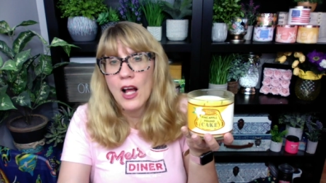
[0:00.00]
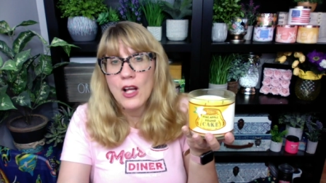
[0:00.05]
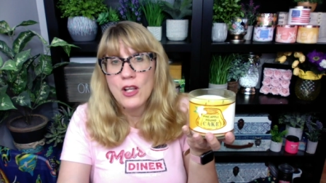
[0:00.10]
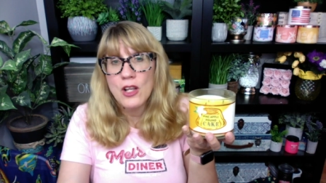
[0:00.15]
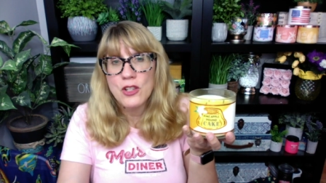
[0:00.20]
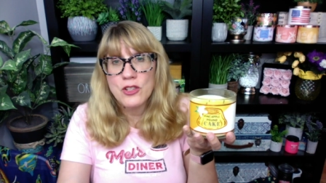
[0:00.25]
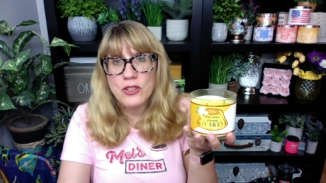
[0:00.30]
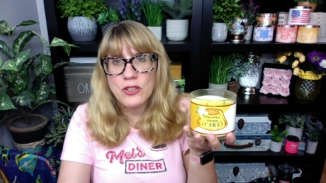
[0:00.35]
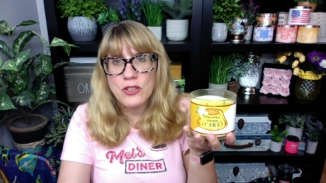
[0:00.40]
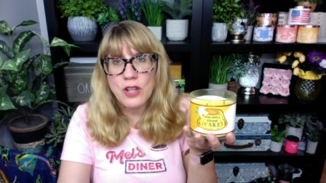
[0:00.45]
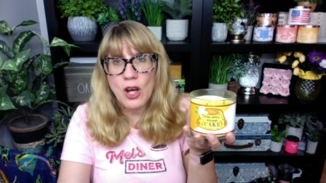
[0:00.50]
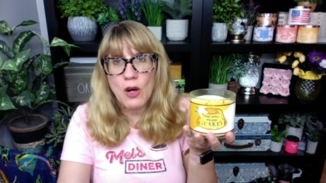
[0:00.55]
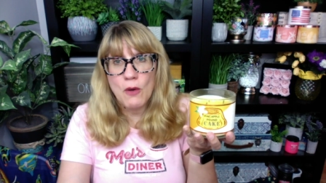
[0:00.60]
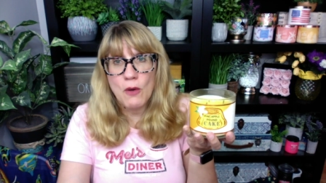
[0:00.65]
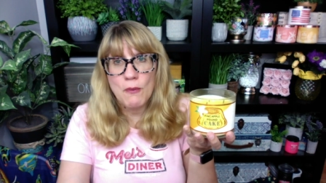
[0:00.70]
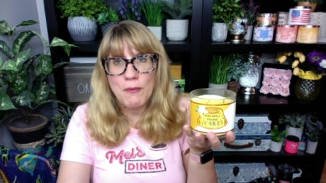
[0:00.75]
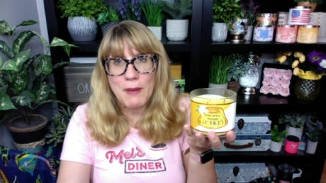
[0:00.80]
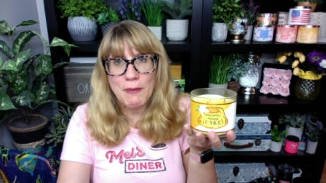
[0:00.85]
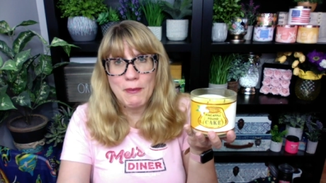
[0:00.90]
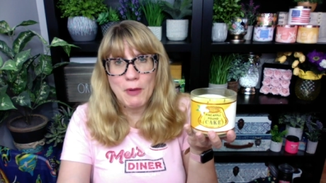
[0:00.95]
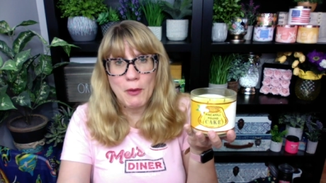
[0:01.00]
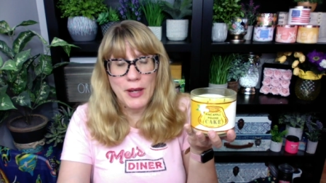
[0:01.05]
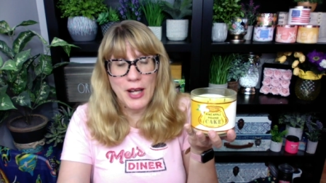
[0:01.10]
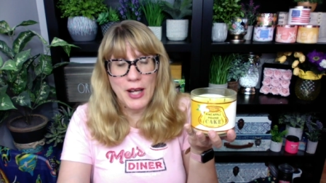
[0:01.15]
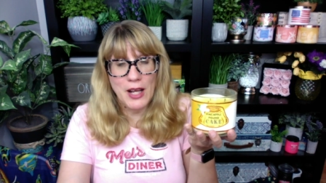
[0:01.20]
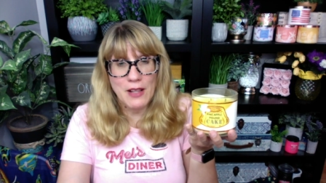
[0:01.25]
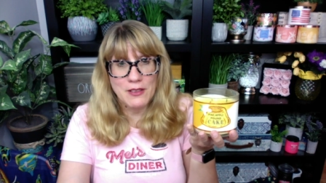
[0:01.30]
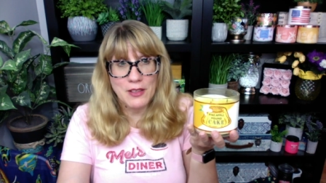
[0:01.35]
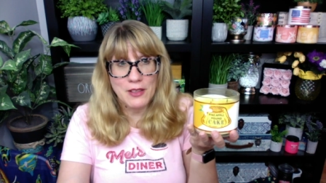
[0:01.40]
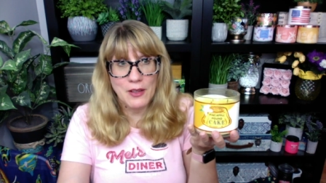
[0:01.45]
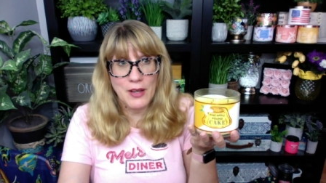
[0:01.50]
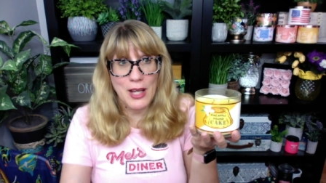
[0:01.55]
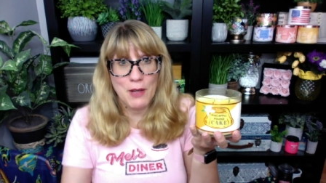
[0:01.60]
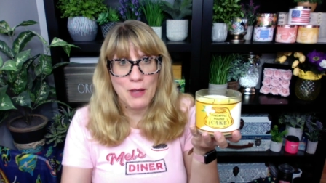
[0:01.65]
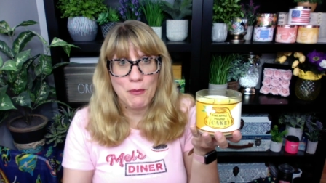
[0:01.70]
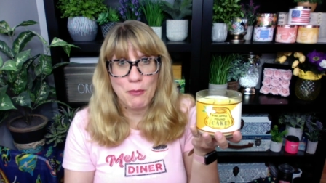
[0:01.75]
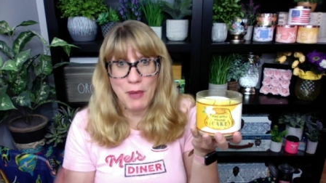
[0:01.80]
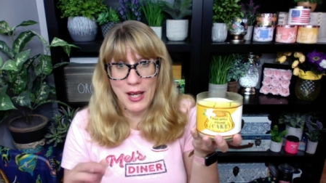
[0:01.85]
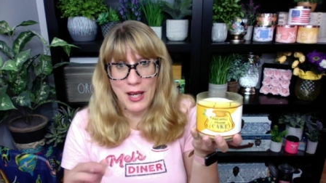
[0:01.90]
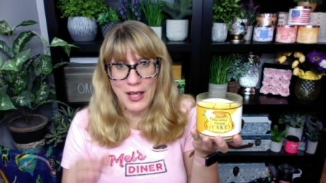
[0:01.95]
So remember we also
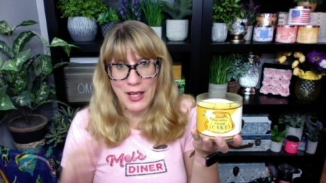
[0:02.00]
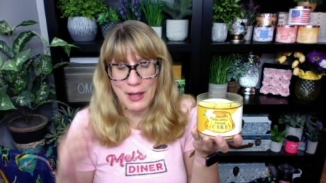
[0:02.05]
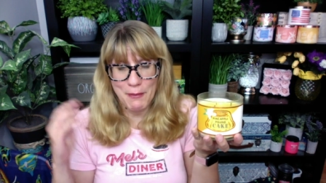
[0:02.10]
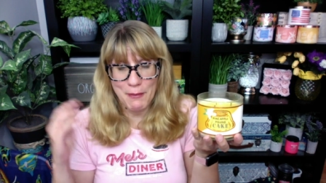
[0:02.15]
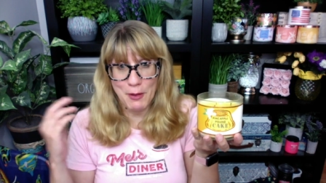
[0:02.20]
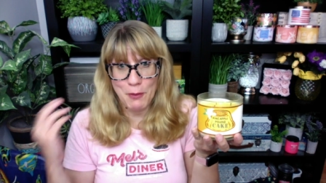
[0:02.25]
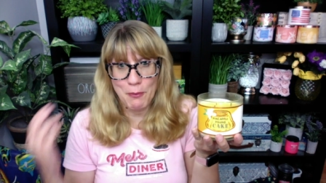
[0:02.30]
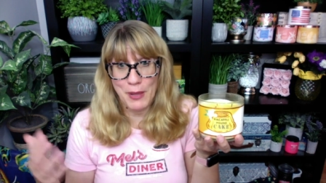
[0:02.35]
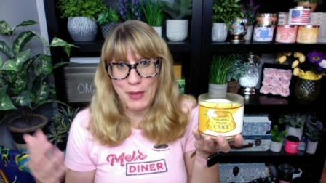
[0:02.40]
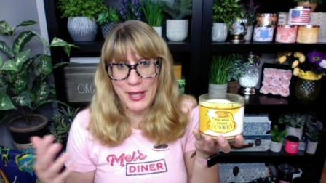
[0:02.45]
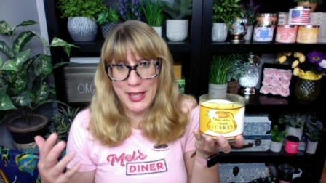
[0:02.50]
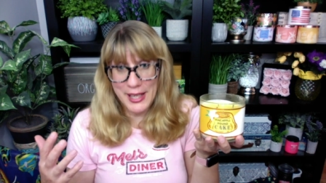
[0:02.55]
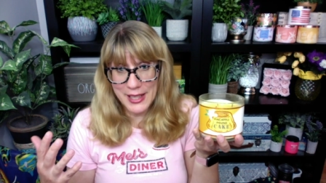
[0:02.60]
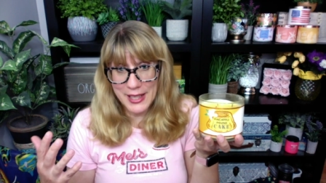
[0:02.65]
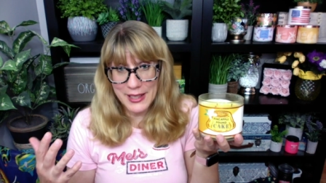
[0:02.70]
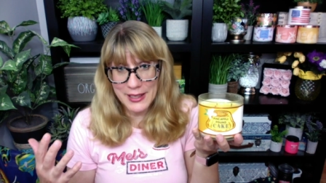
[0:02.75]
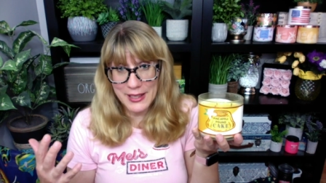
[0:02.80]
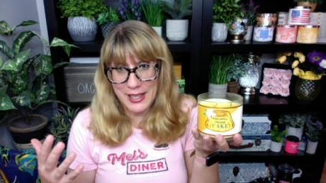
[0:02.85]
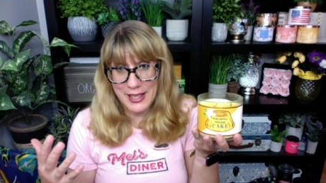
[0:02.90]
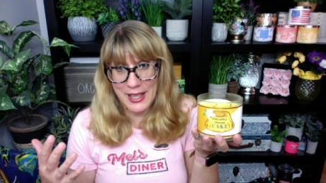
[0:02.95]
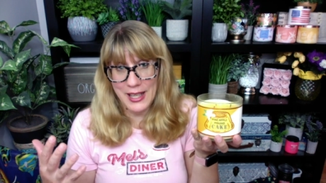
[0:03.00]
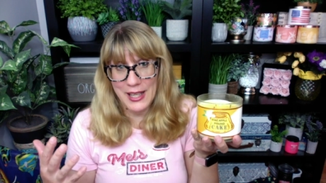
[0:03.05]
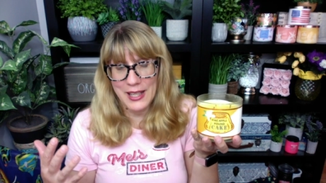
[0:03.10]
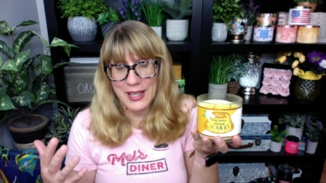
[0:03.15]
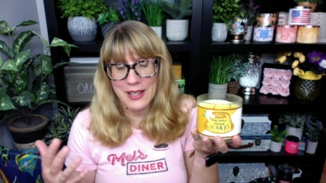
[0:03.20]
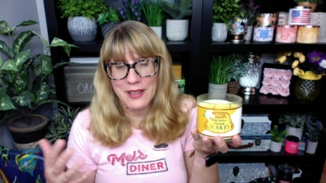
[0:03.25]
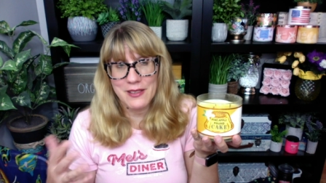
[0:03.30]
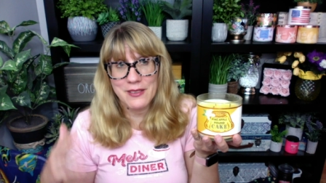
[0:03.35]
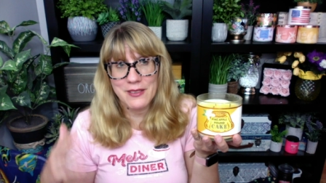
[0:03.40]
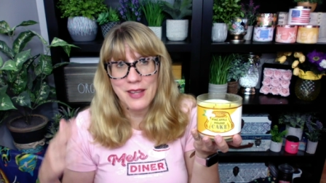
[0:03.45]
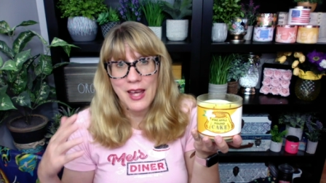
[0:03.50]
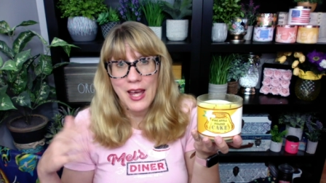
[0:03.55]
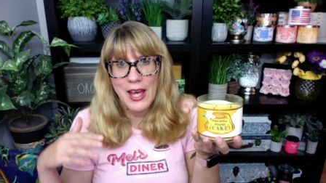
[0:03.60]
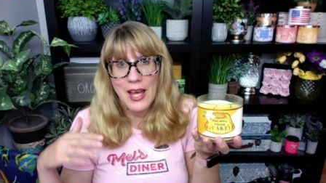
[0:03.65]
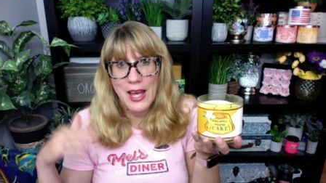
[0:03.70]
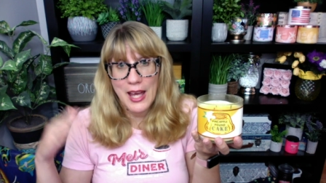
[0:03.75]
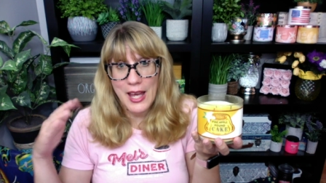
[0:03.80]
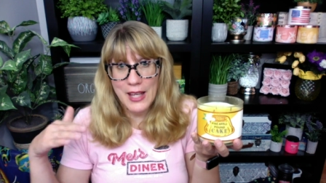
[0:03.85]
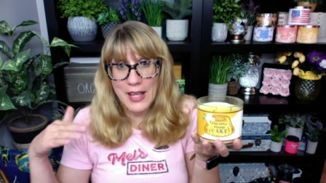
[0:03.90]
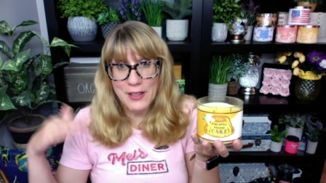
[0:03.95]
had pineapple pancakes
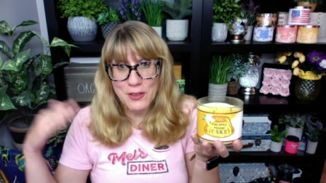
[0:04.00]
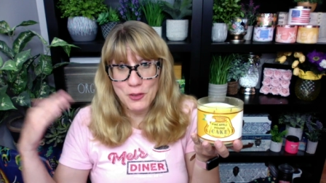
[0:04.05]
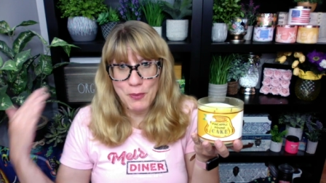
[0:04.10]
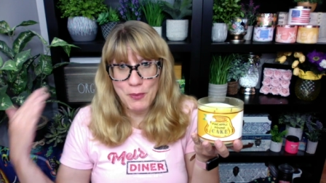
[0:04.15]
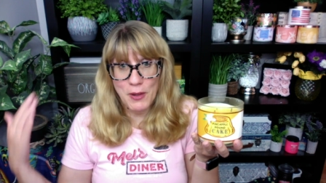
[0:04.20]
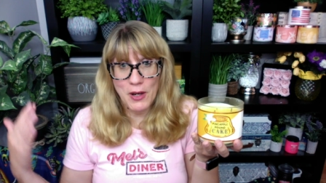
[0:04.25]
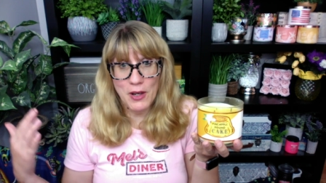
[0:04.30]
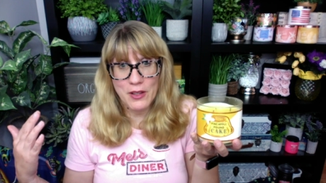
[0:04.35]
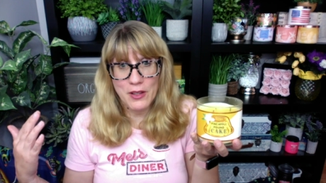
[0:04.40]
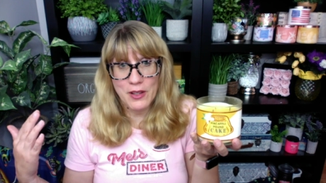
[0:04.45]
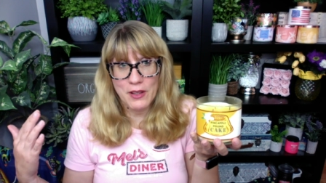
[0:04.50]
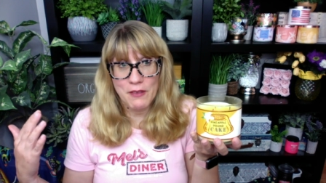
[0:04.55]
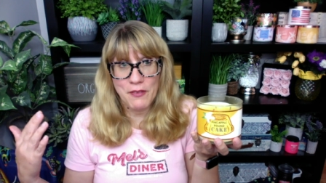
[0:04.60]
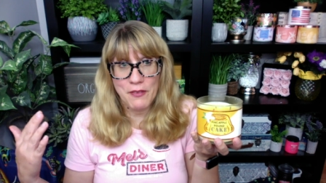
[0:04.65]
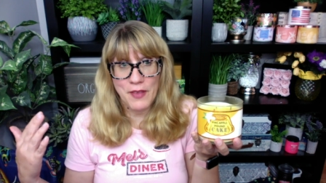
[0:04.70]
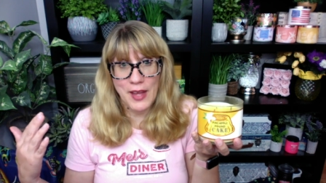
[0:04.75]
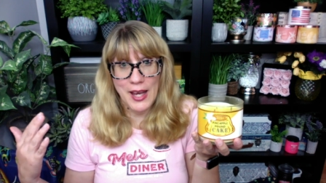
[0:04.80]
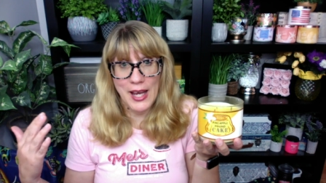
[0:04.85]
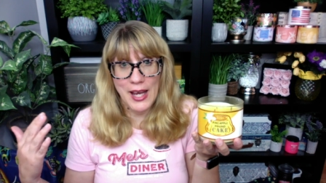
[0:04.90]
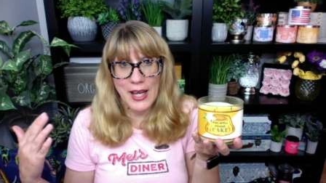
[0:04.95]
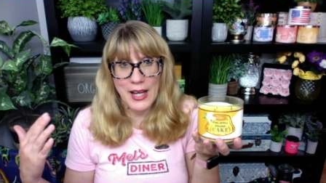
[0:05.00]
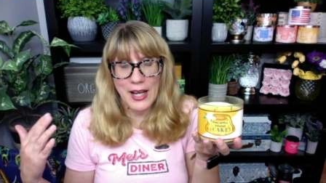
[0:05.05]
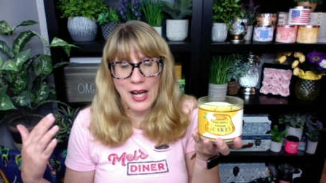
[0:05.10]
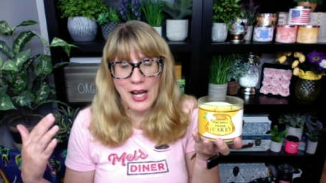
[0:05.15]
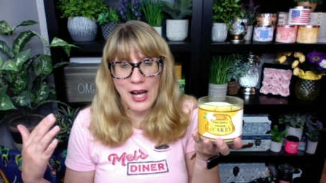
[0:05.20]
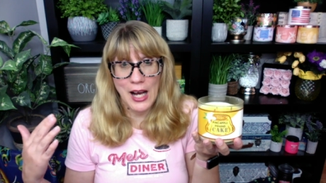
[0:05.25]
as part of that